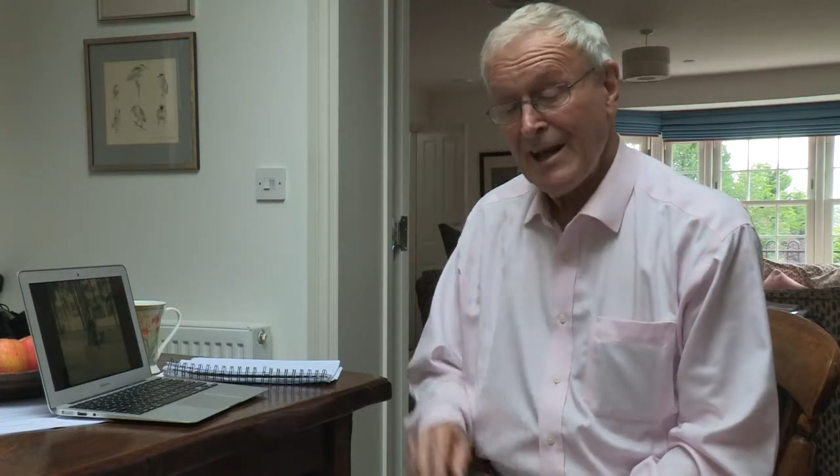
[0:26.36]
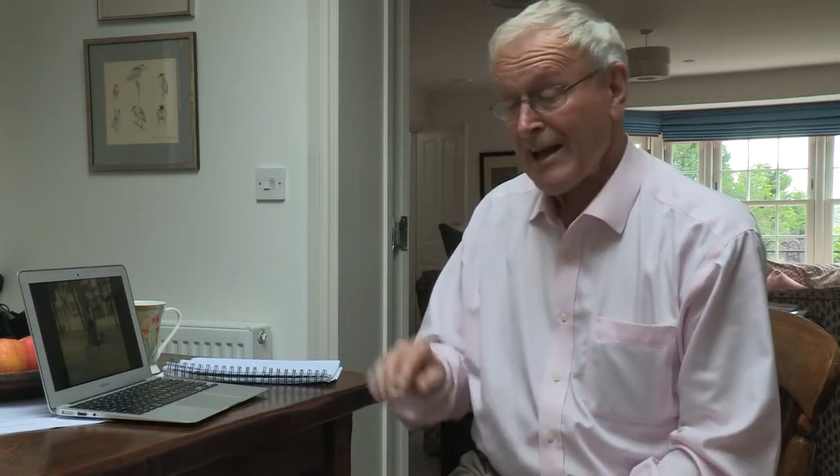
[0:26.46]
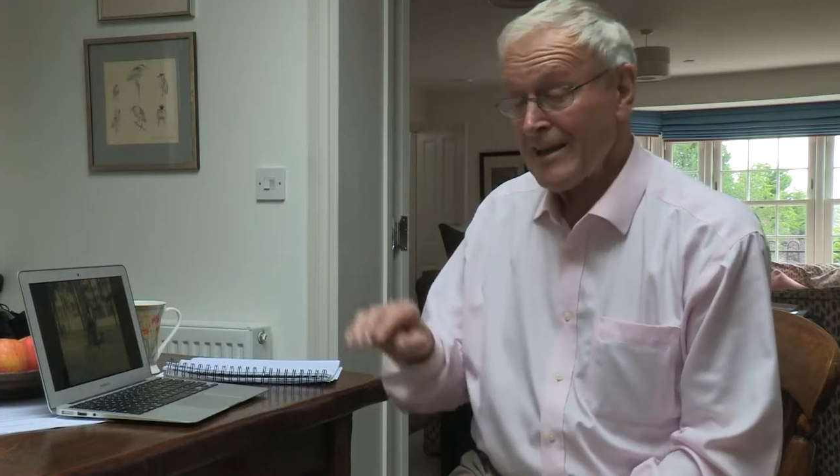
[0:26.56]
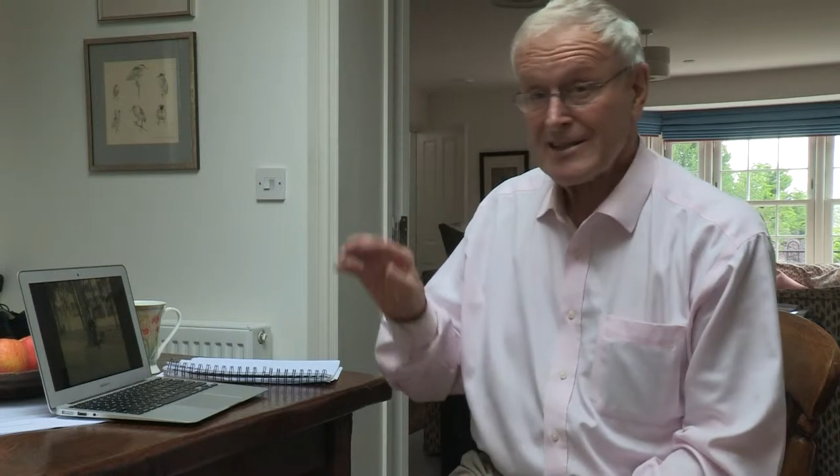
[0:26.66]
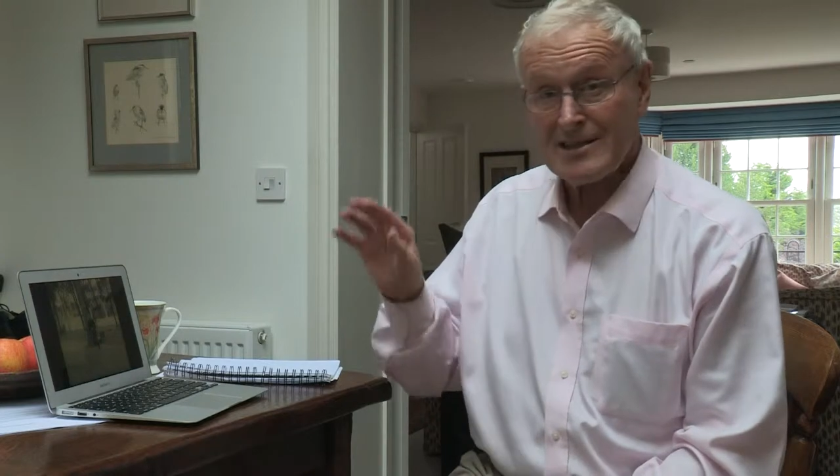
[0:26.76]

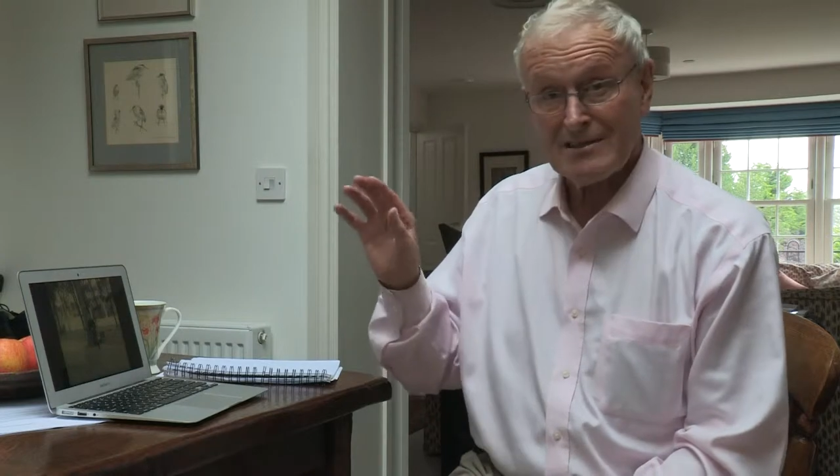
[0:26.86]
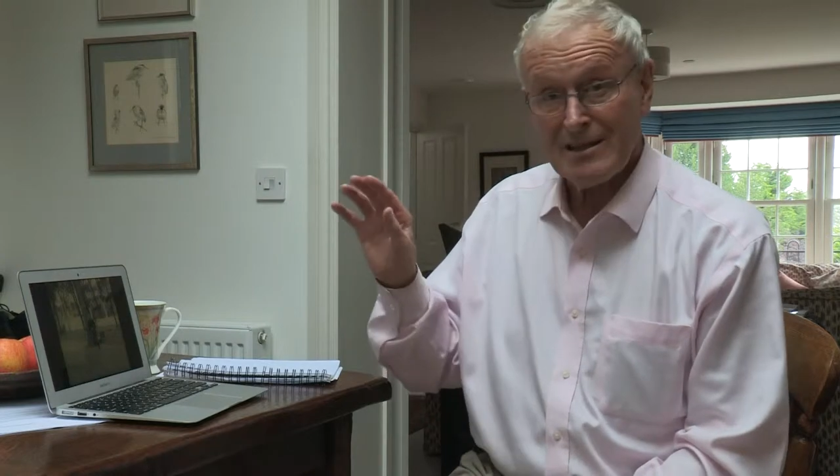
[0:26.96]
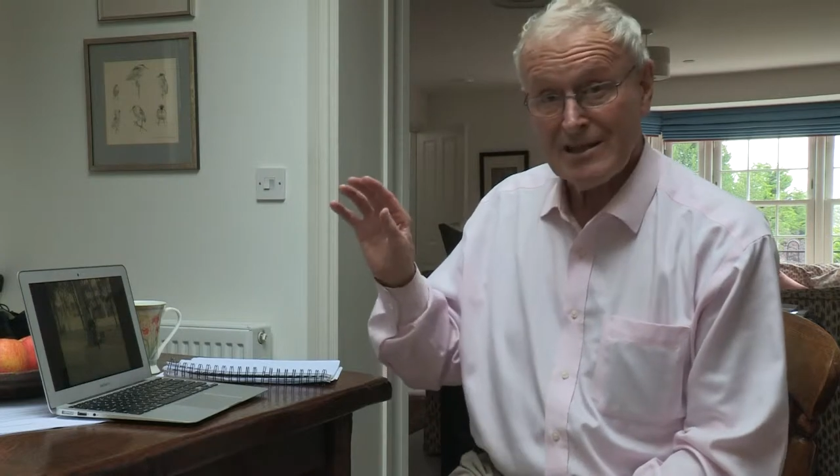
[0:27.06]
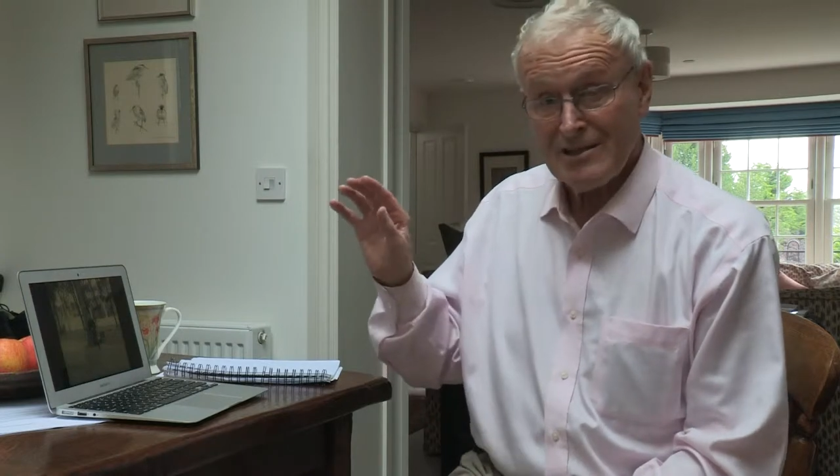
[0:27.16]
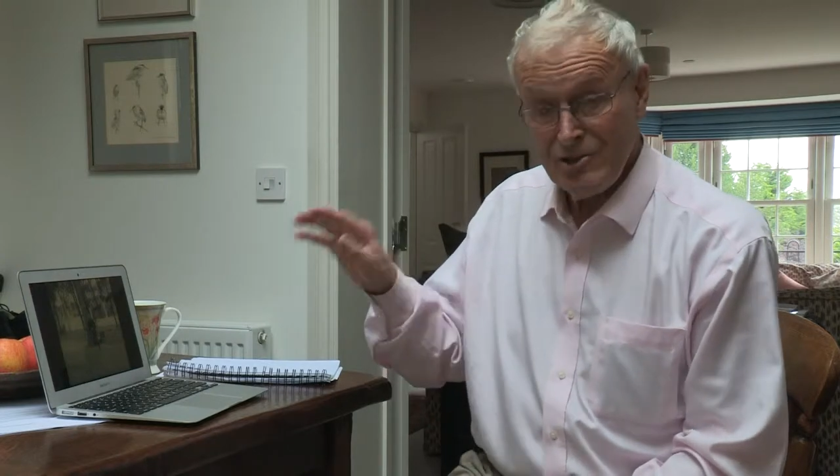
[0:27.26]
And
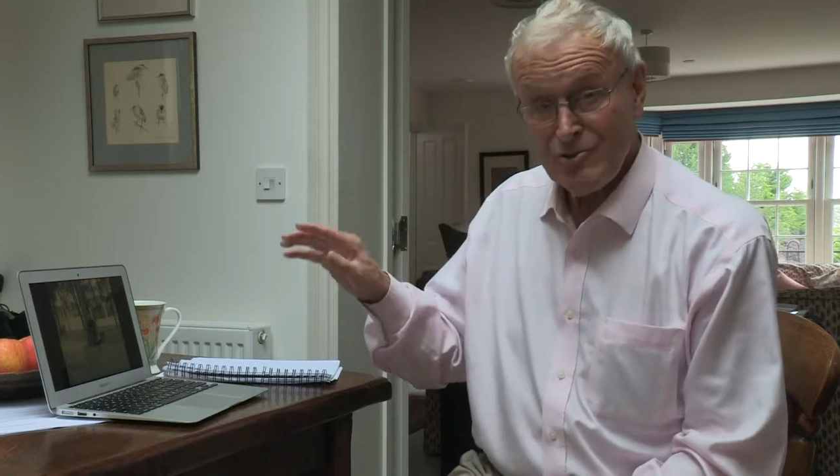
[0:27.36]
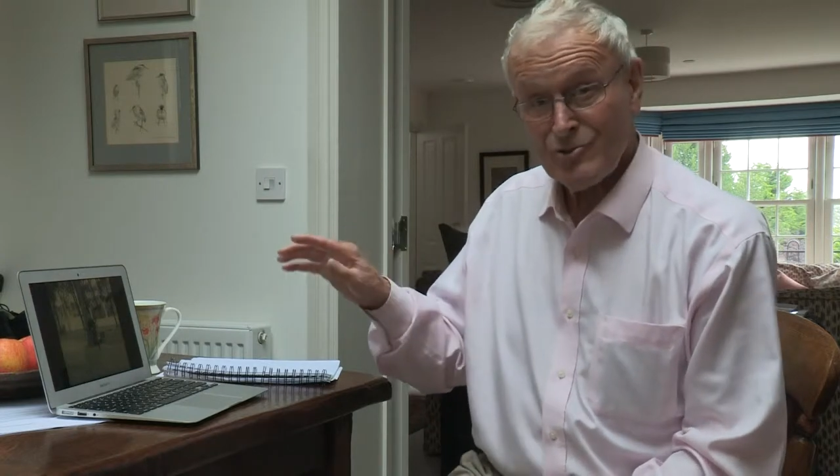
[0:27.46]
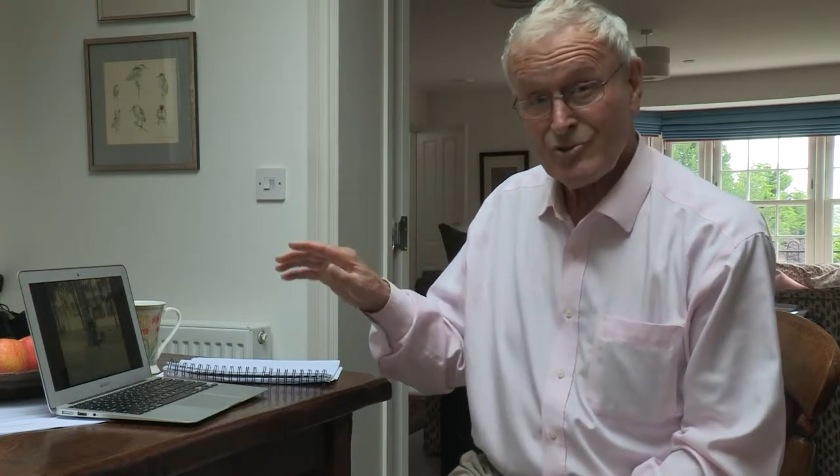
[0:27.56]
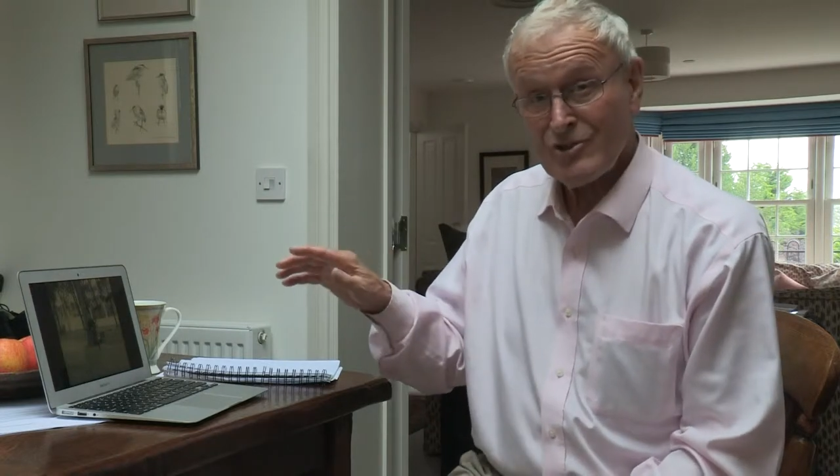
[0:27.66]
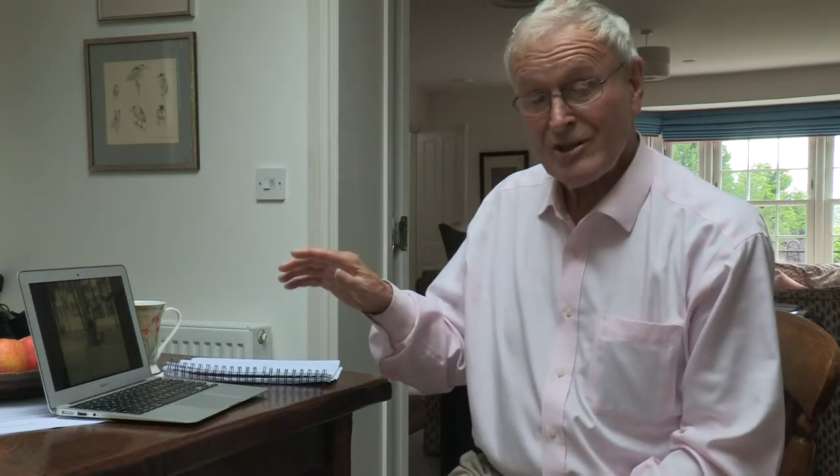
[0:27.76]
it's
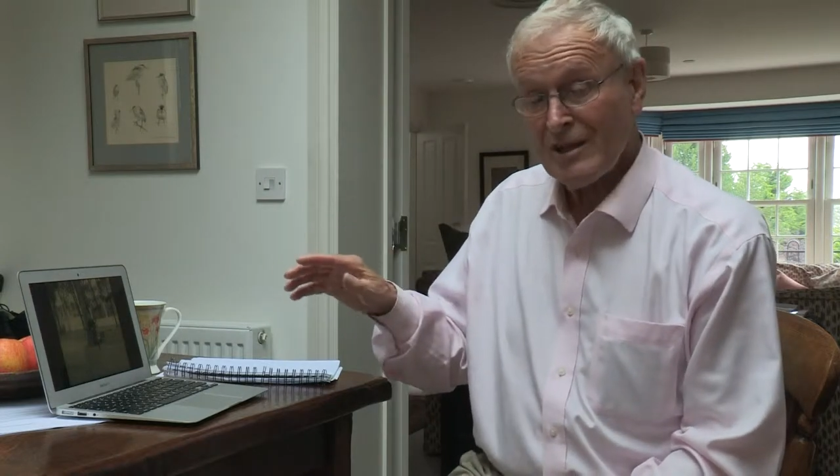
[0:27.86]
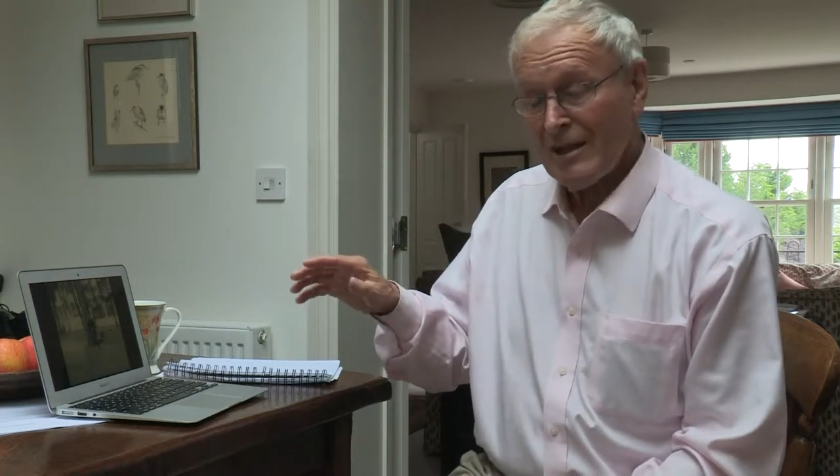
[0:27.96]
used